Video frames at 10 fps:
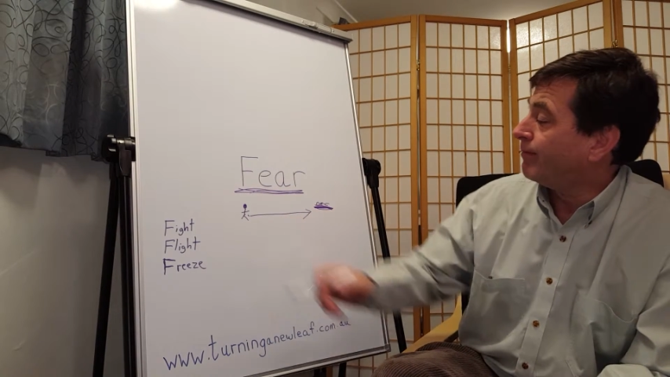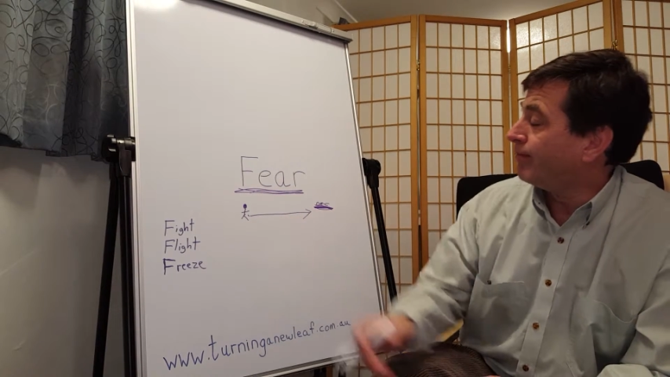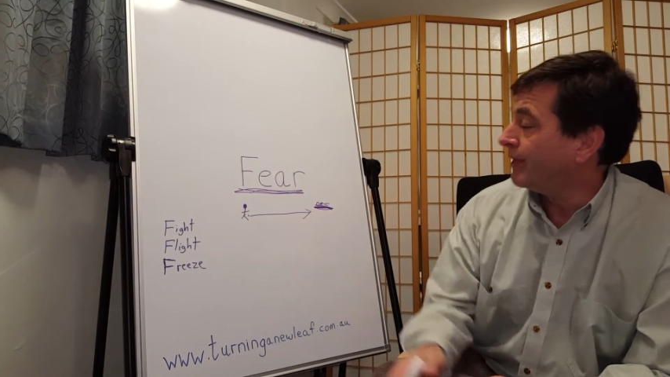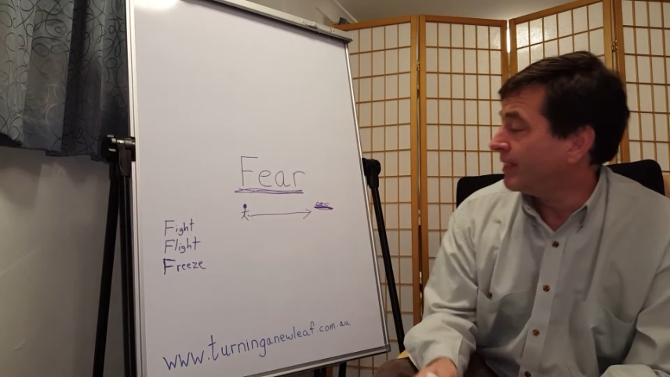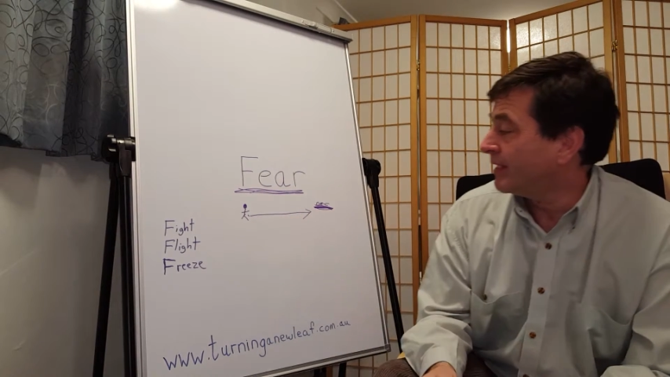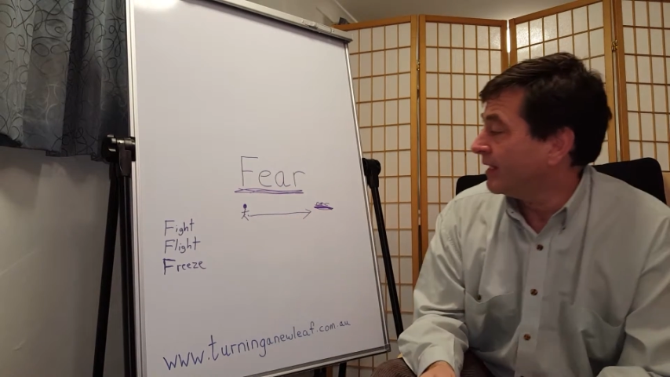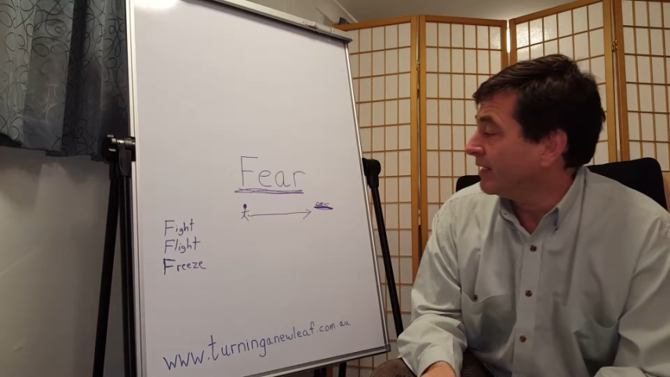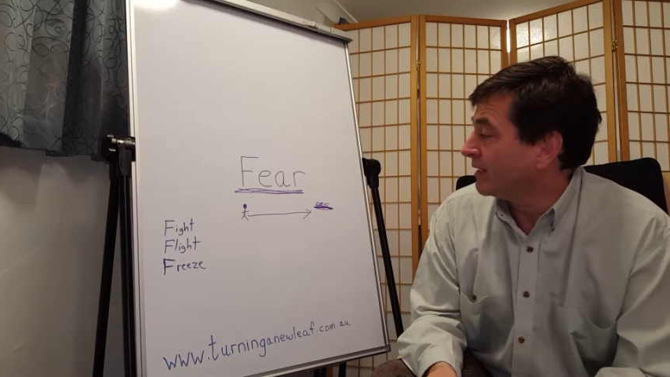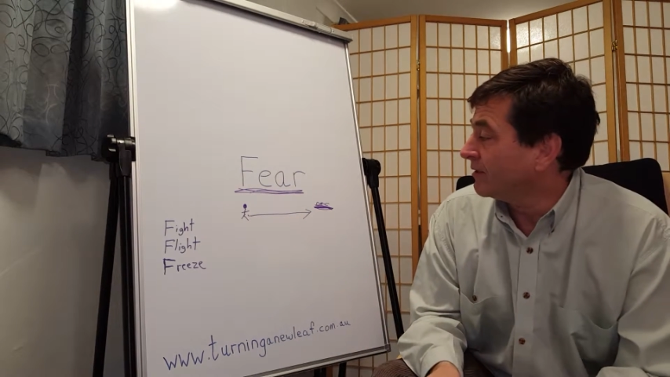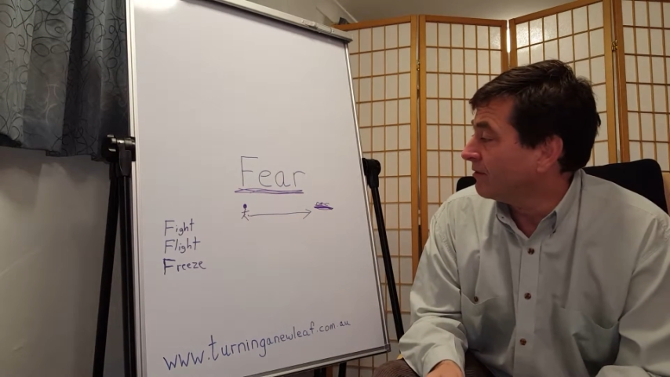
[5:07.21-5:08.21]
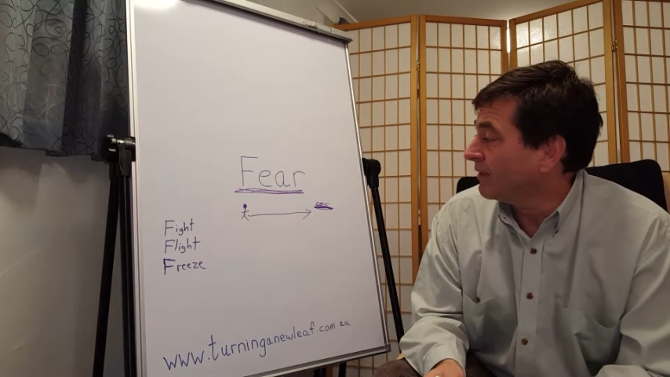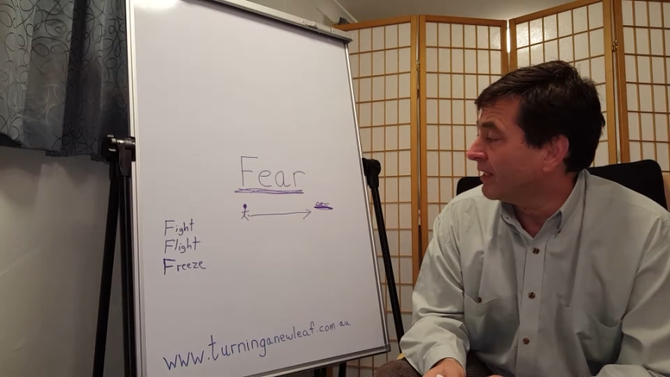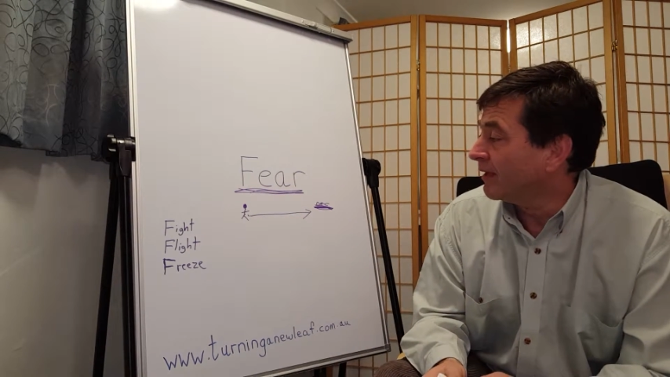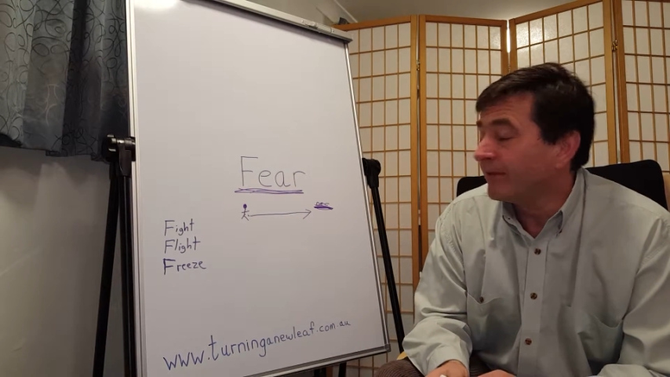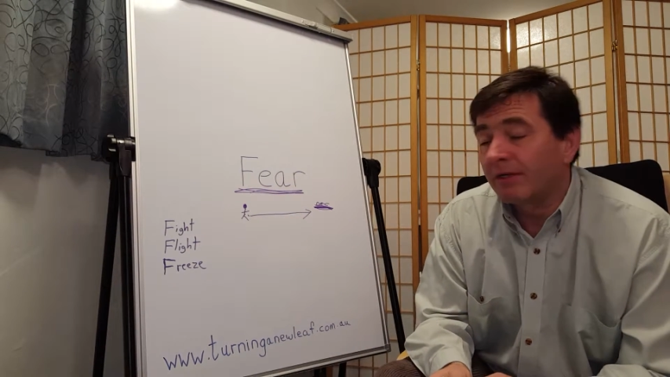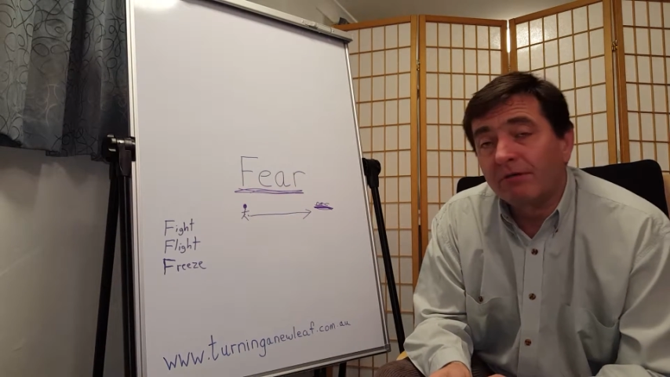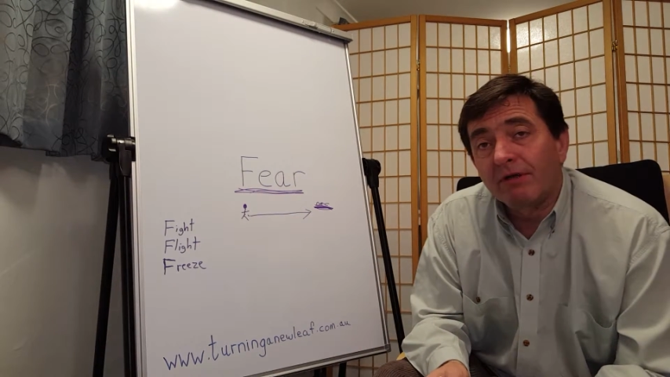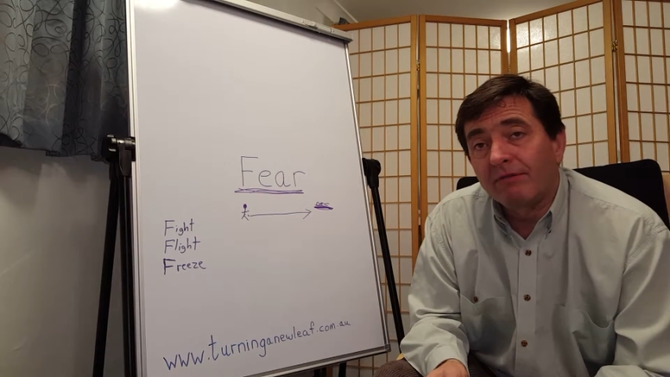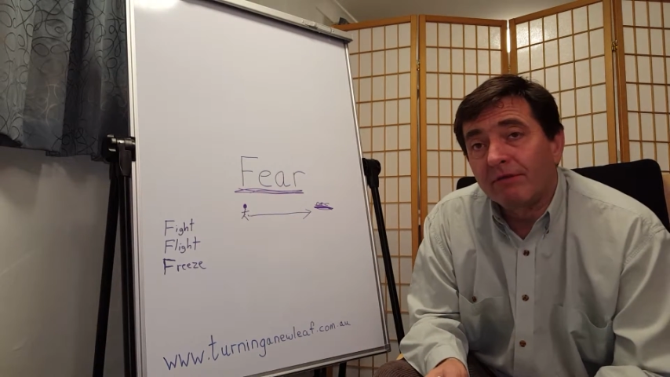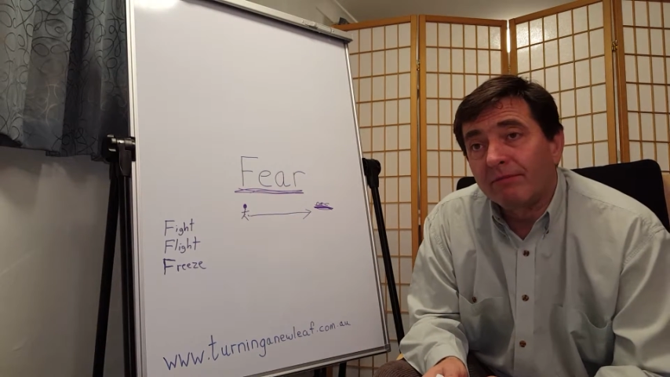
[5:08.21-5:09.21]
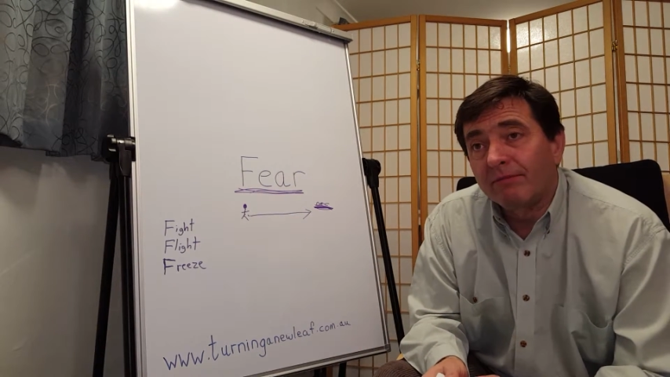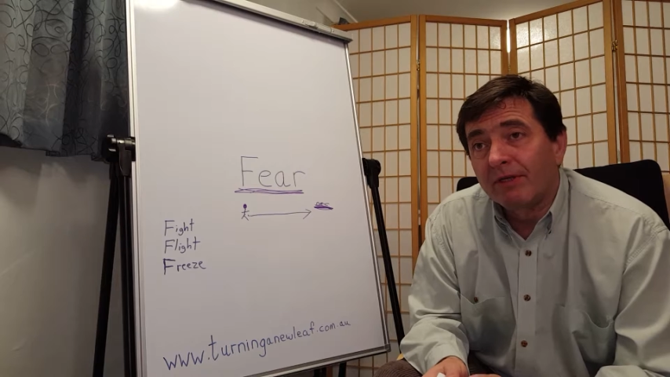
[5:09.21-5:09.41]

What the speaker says: big thing that's going to keep you away from.